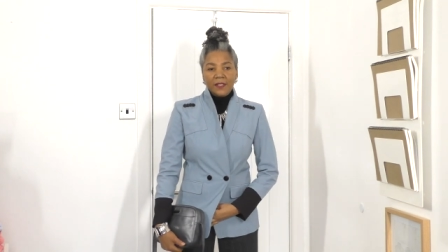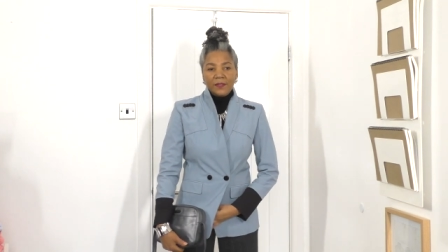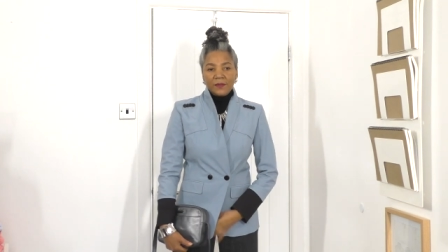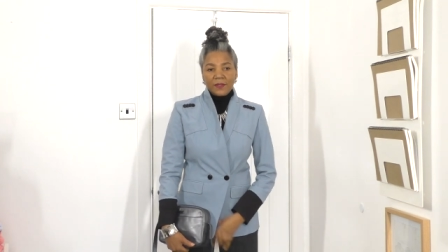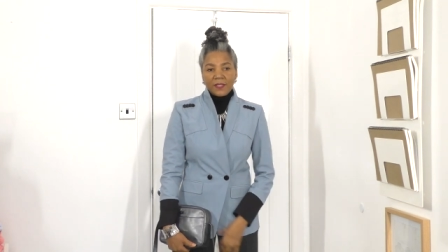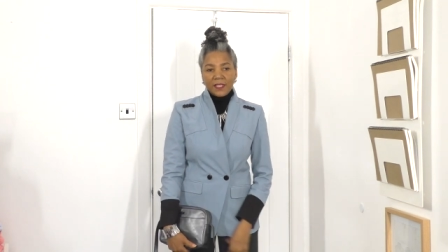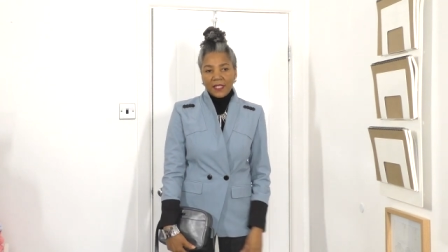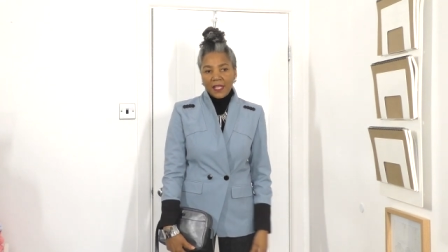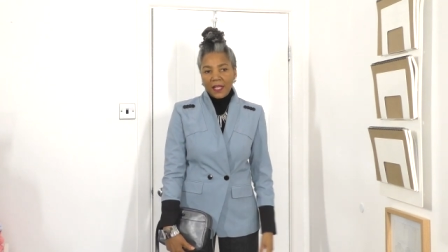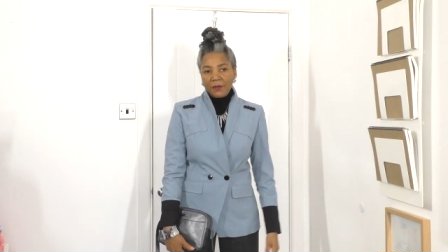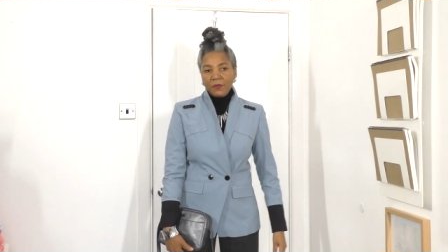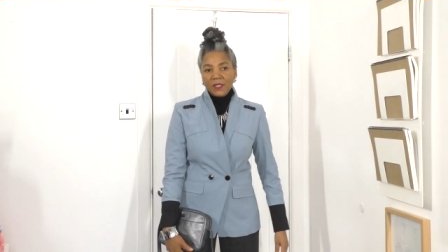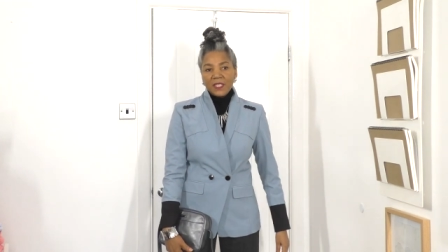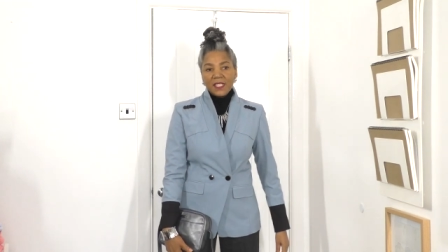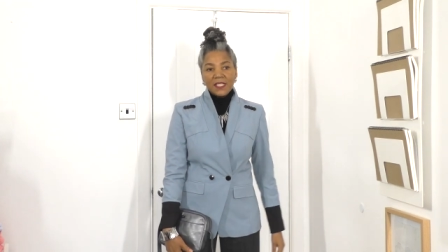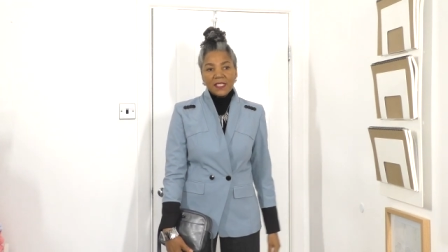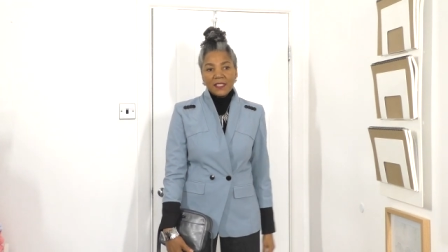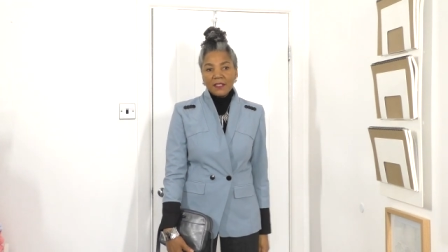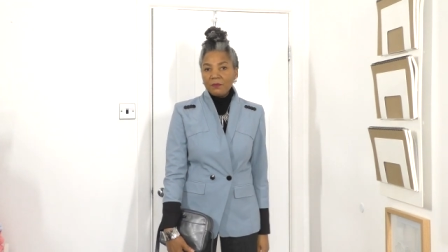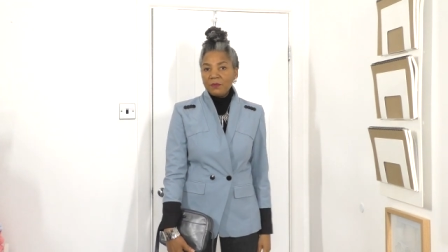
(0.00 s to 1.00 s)
will stay,
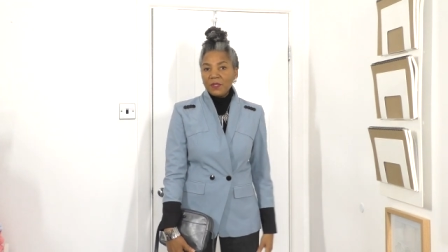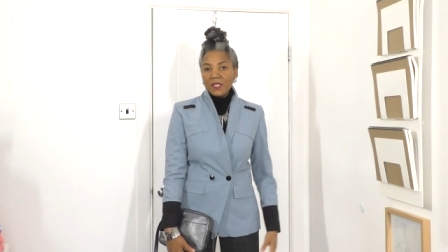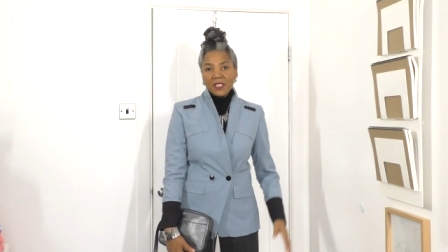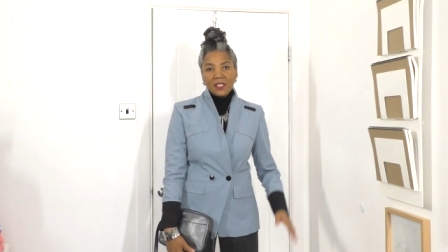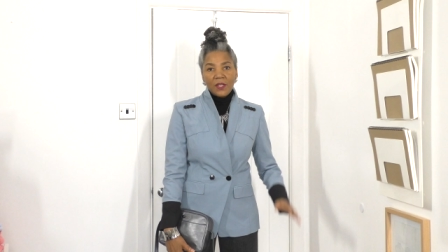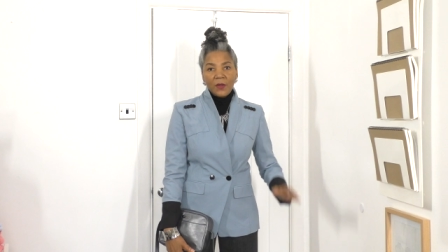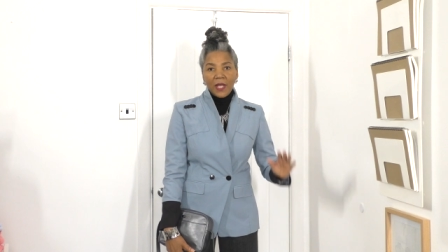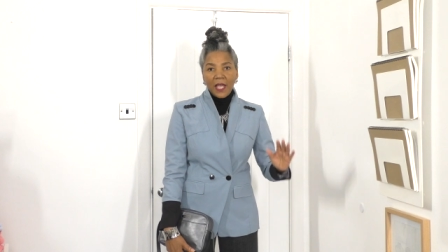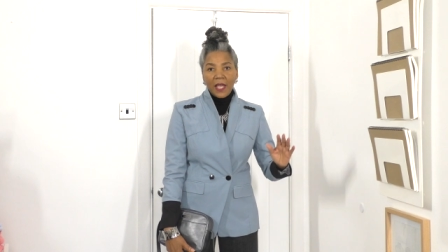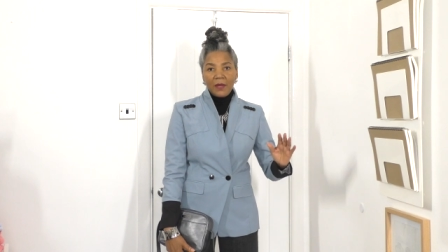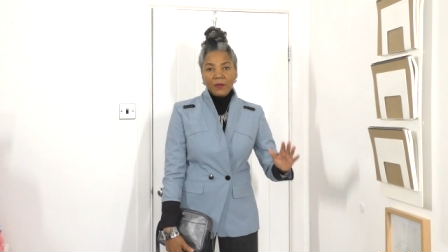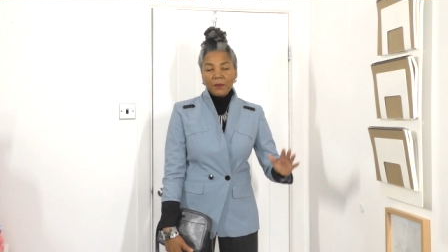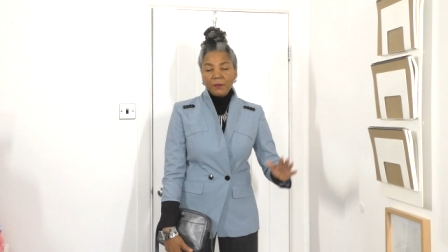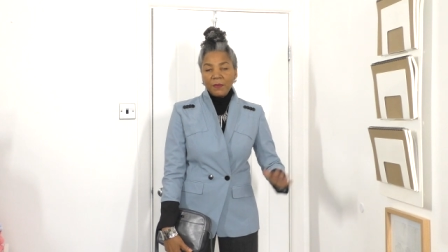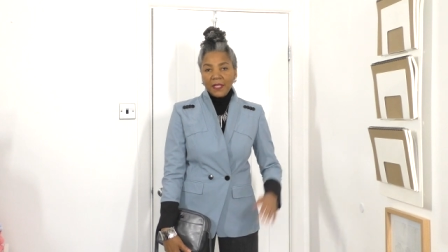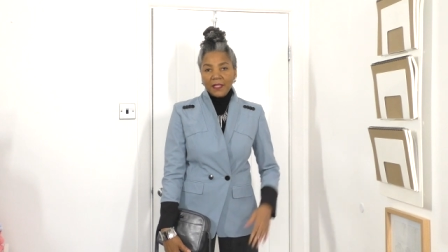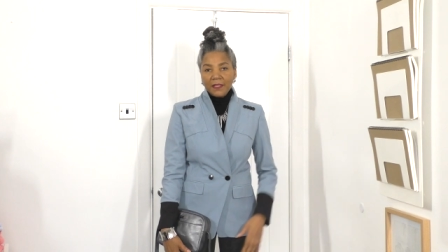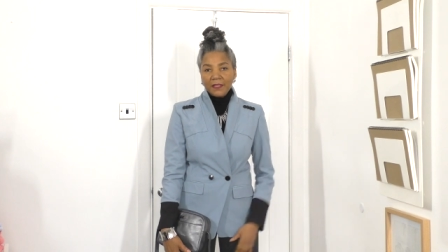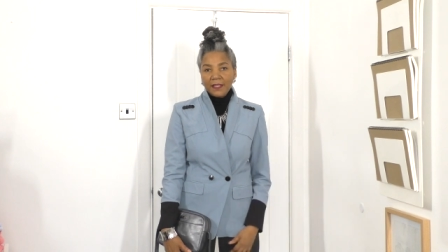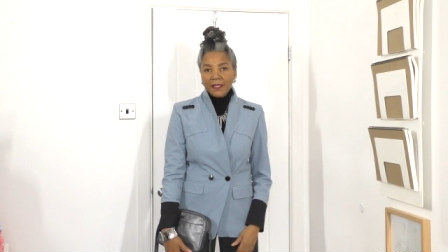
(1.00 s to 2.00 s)
which is which is okay with
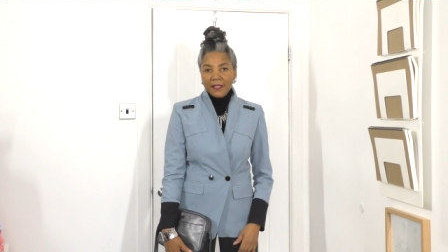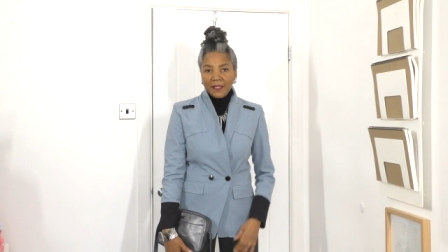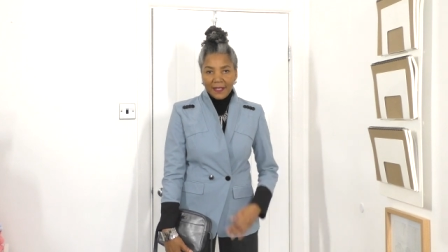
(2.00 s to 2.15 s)
me.